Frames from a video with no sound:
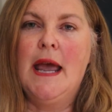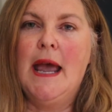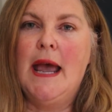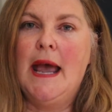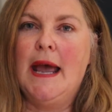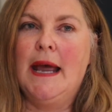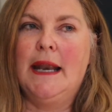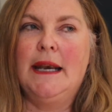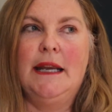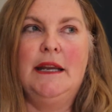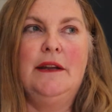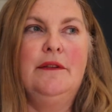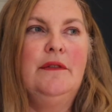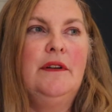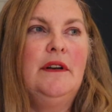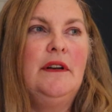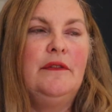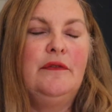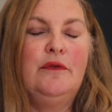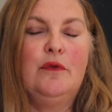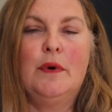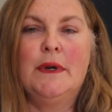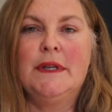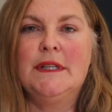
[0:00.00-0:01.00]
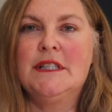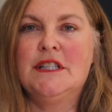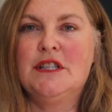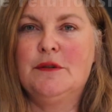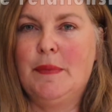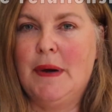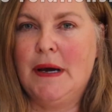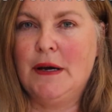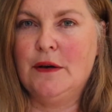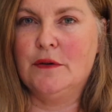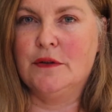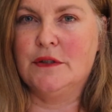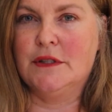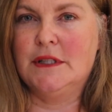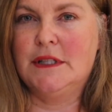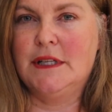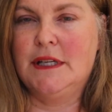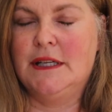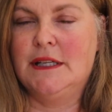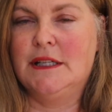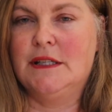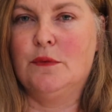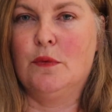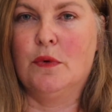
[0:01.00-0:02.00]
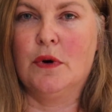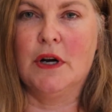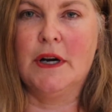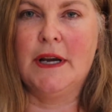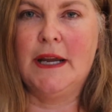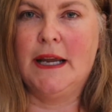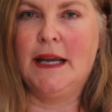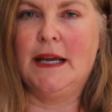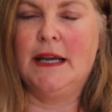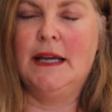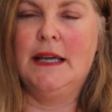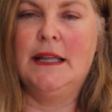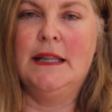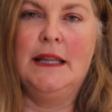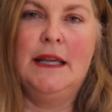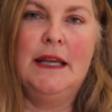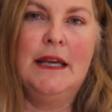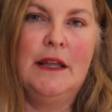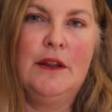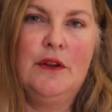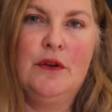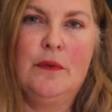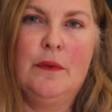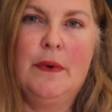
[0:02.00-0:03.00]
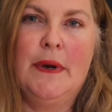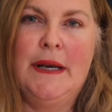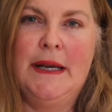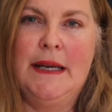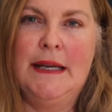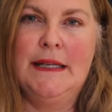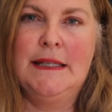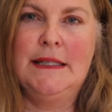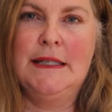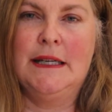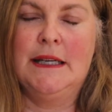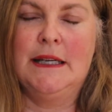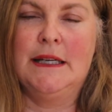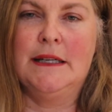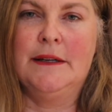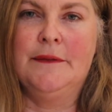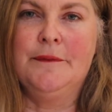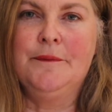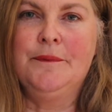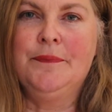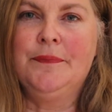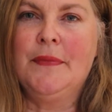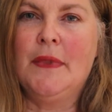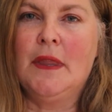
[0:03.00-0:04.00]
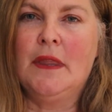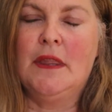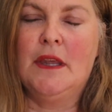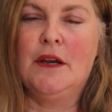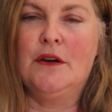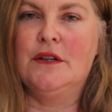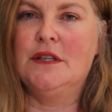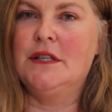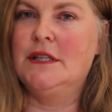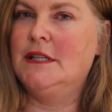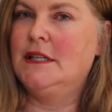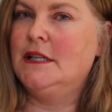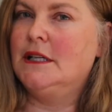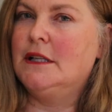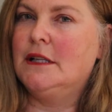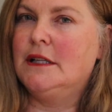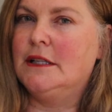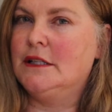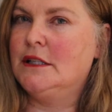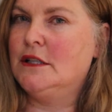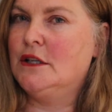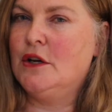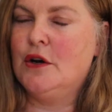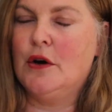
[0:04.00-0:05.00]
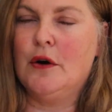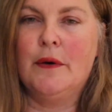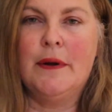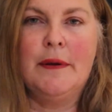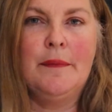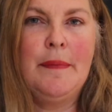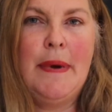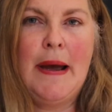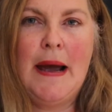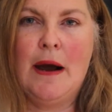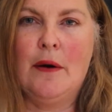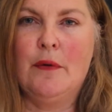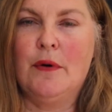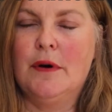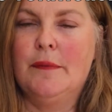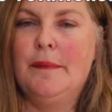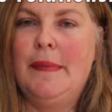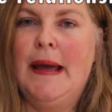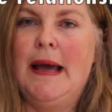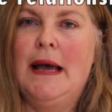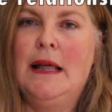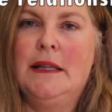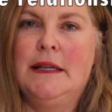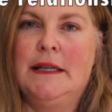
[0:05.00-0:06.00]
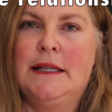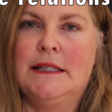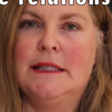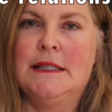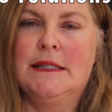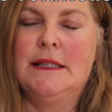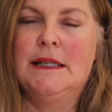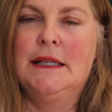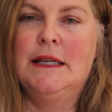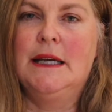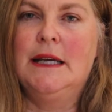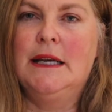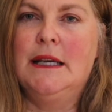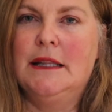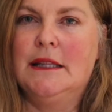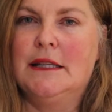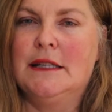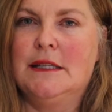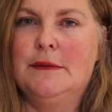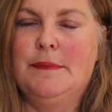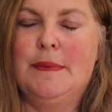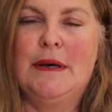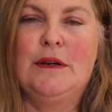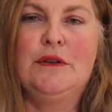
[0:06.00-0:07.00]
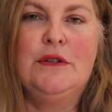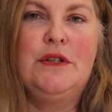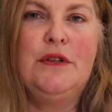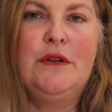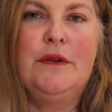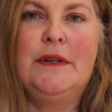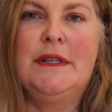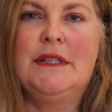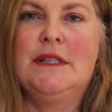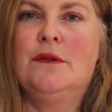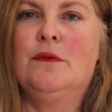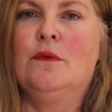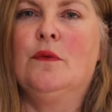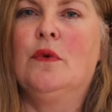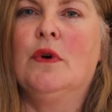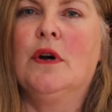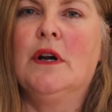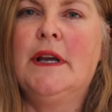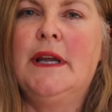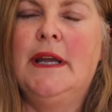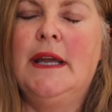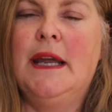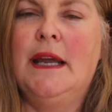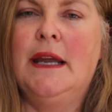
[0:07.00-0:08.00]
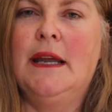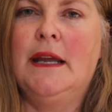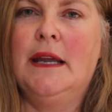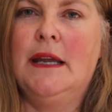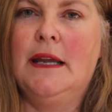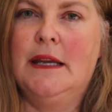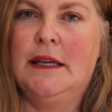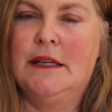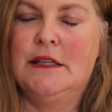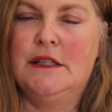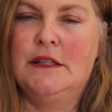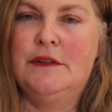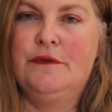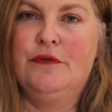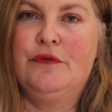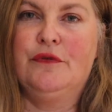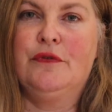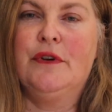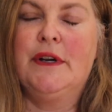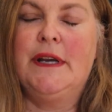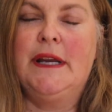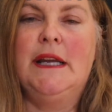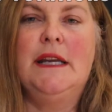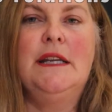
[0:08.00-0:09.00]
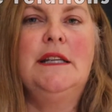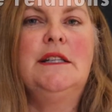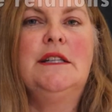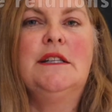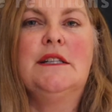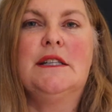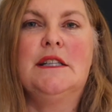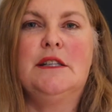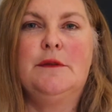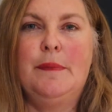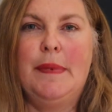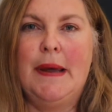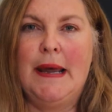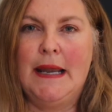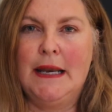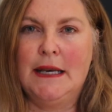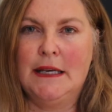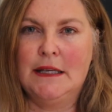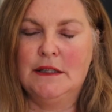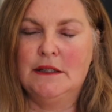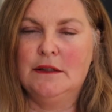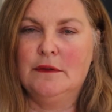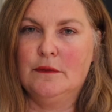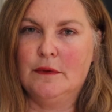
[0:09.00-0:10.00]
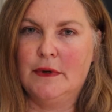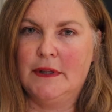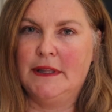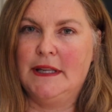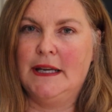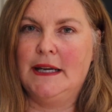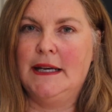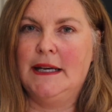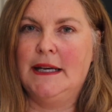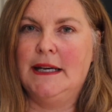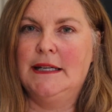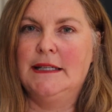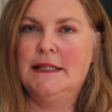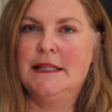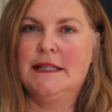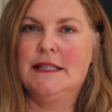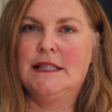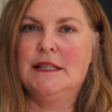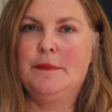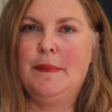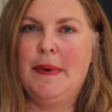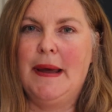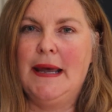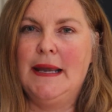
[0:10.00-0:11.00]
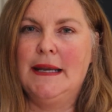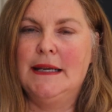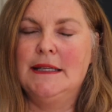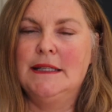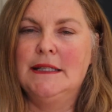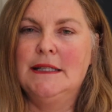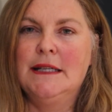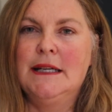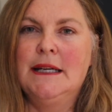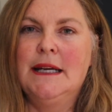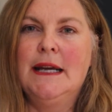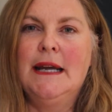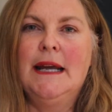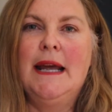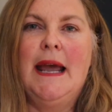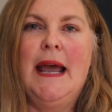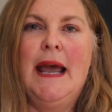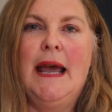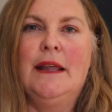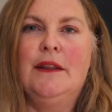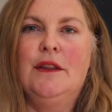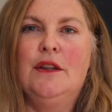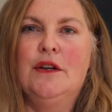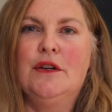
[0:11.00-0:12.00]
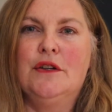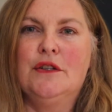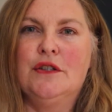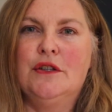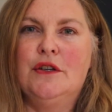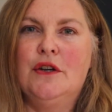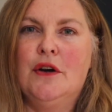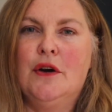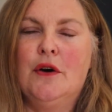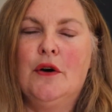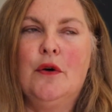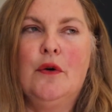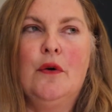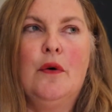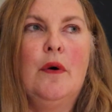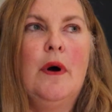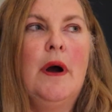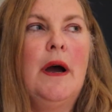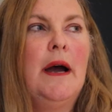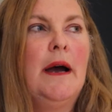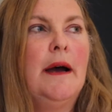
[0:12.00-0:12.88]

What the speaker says: And even if one spouse is working and the other one isn't, there still is no empower balance. The spouse who isn't working is free to spend what they need to spend, and there's no